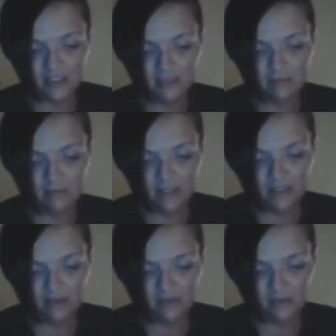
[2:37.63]
and money
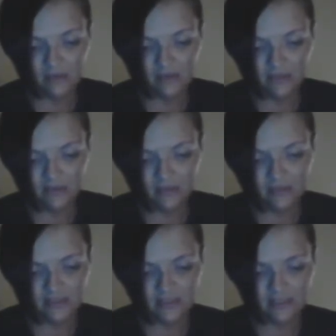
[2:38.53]
laundering
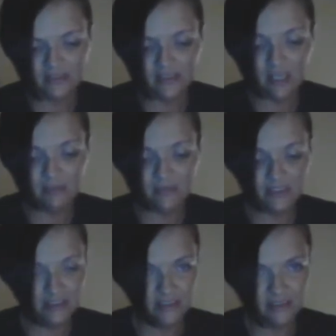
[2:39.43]
charges at the time of
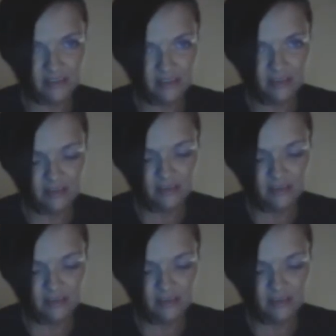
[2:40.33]
sentencing.